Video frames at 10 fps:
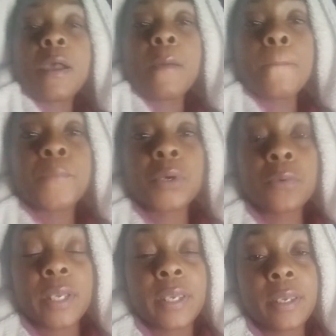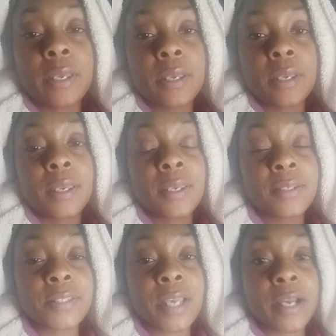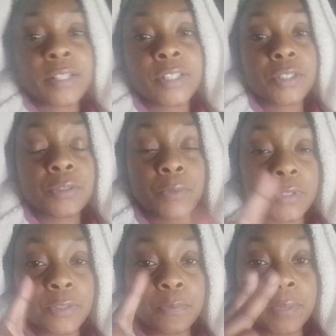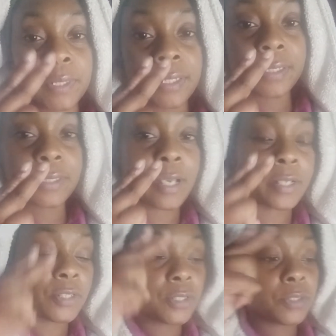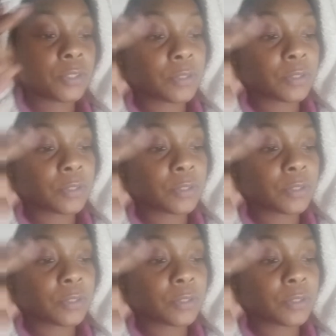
broke his conscience, what split his conscience.